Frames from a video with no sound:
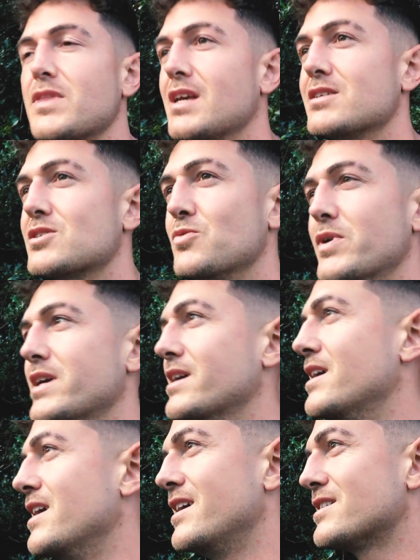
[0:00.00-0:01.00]
swing,
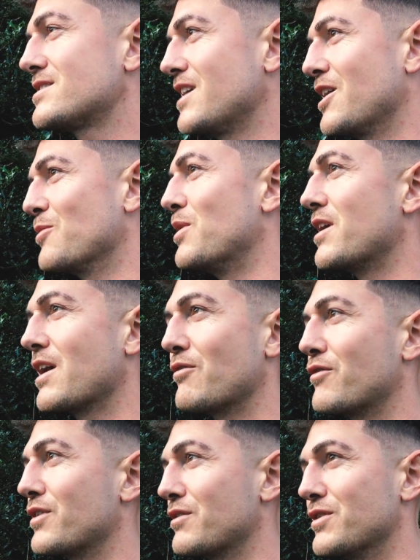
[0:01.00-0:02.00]
setup,
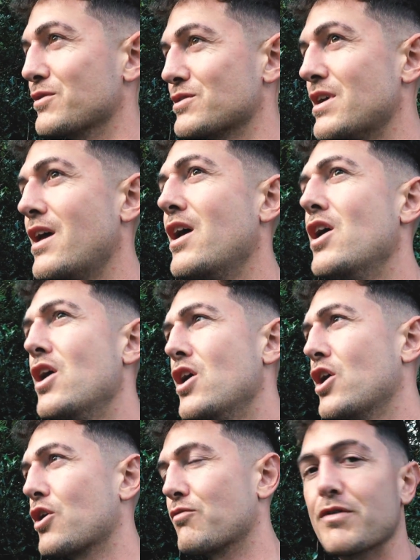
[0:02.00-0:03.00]
everything feels
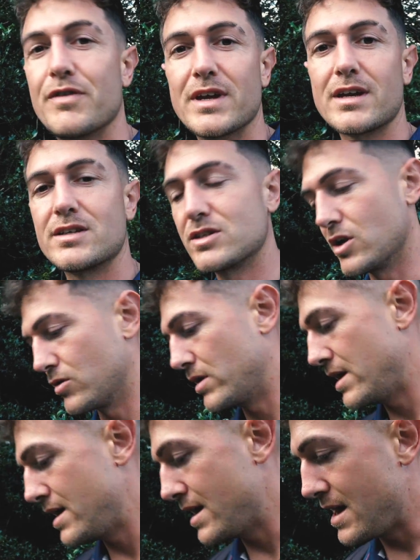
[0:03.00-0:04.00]
horrific. So
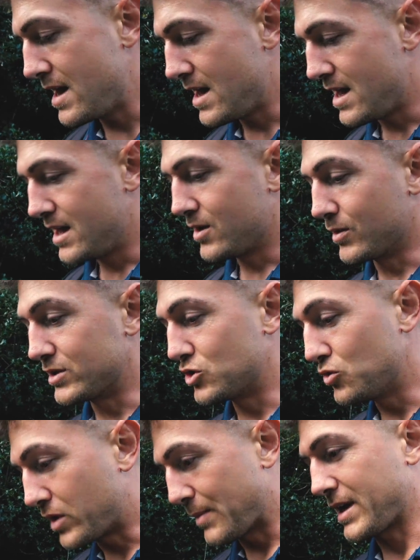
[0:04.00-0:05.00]
when I
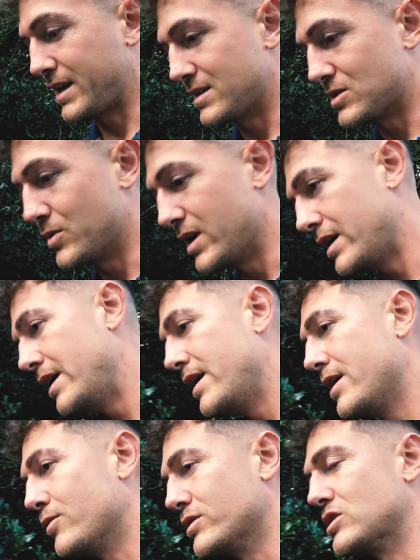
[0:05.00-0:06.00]
do get back into it,
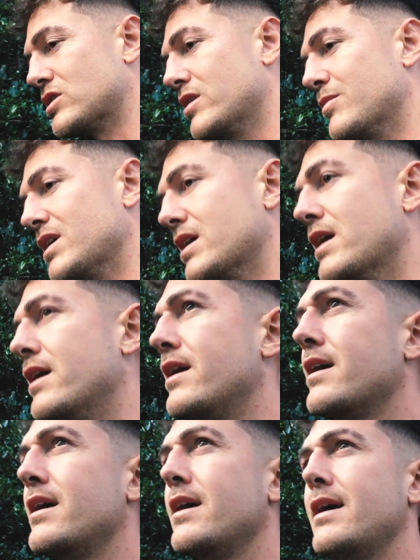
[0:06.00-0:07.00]
which is going to be
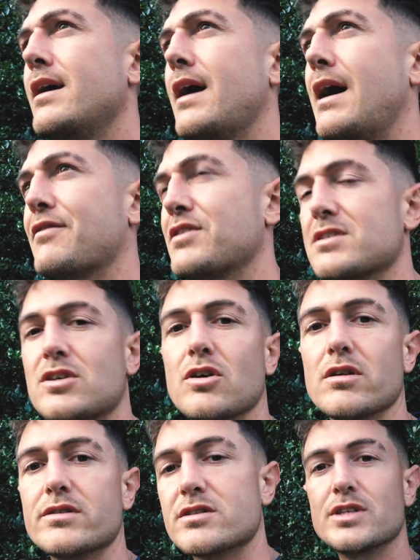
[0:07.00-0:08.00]
after
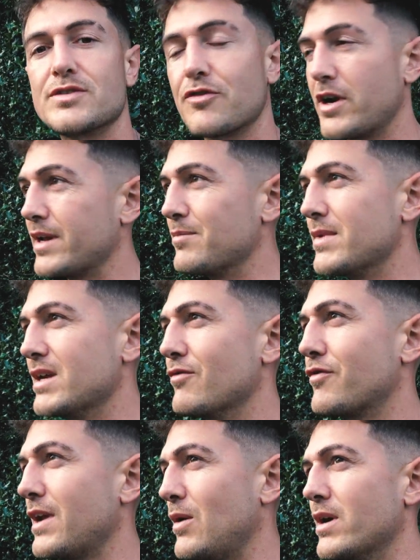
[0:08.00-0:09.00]
Scotland, so this Friday me and
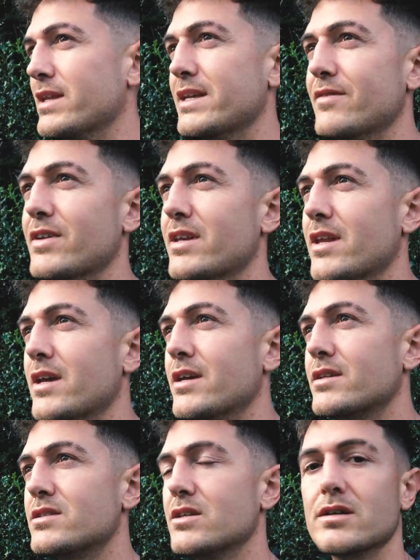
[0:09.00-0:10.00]
Flower are leaving
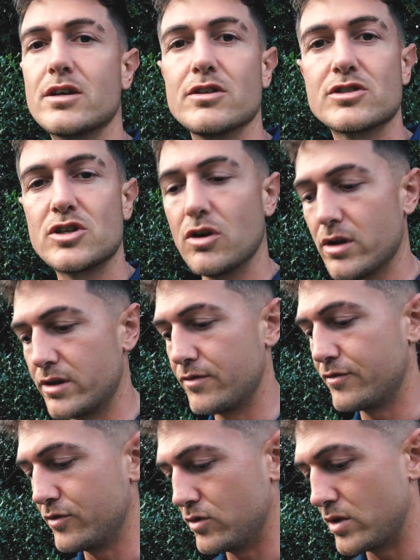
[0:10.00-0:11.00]
to go Scotland
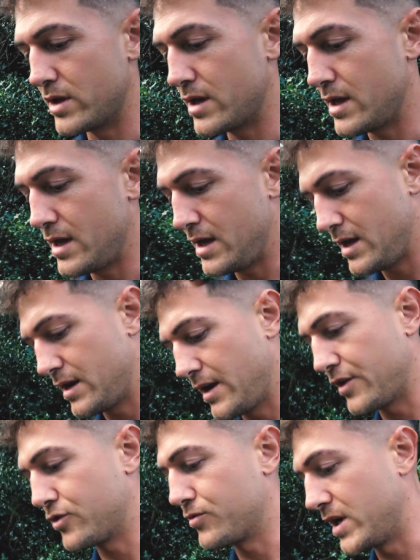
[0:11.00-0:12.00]
for
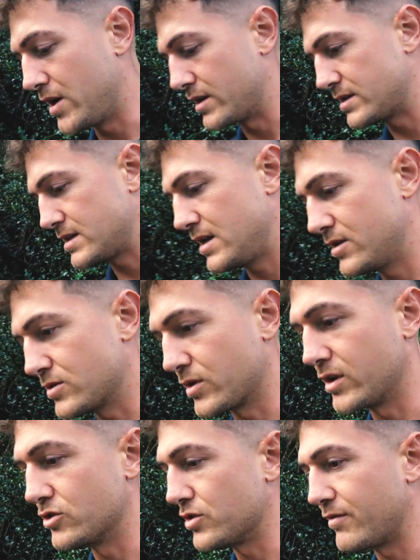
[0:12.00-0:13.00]
3 nights. So we're going
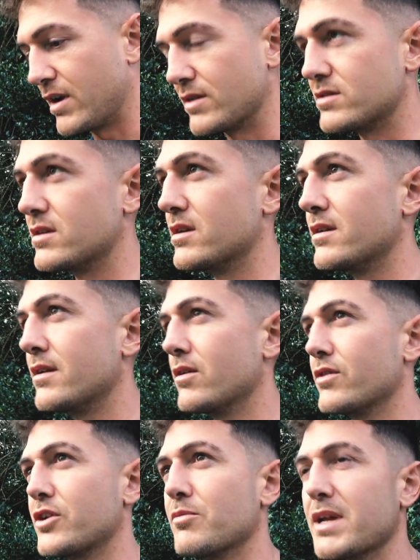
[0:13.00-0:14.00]
to drive around to a lot of
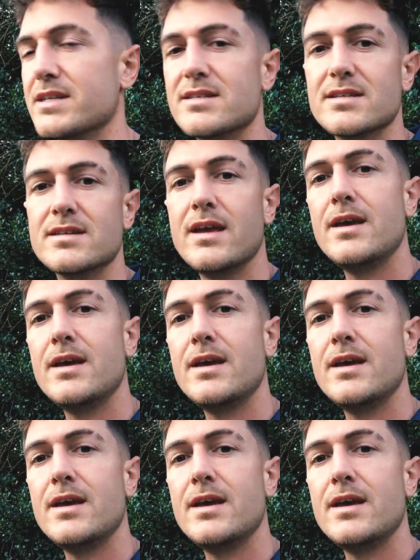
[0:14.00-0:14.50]
the good places,